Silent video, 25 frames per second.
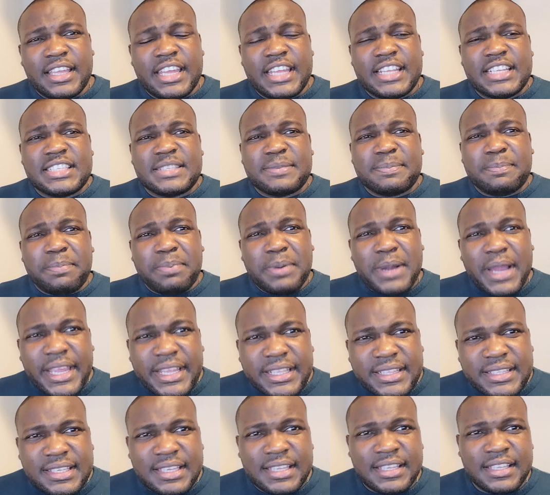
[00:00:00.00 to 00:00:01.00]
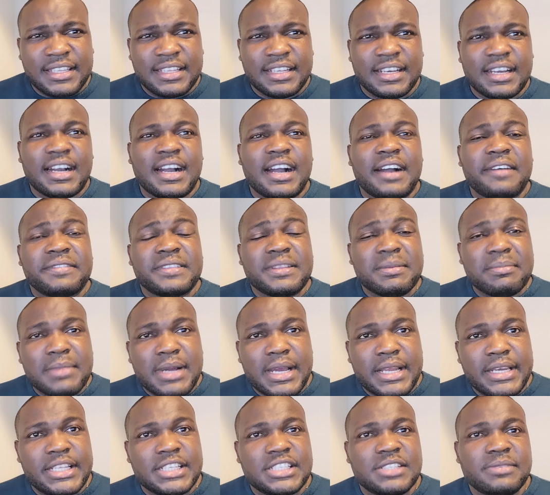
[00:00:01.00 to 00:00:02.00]
in spite of the
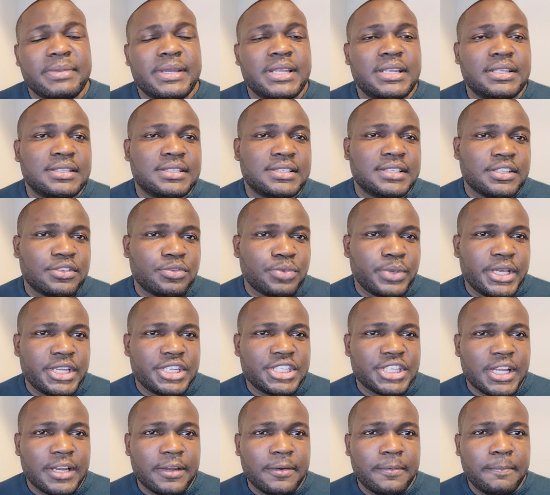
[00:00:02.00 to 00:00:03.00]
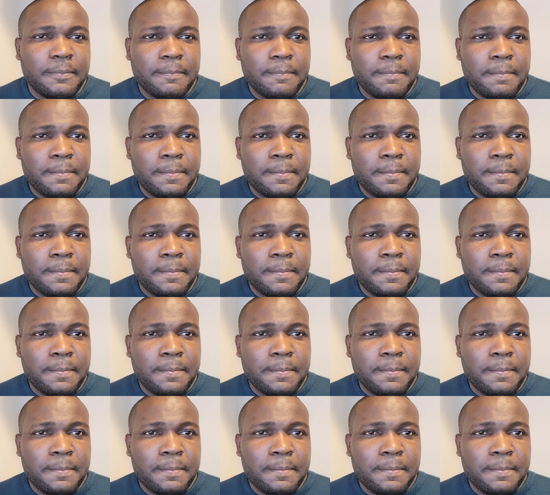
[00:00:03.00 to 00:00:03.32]
management situation.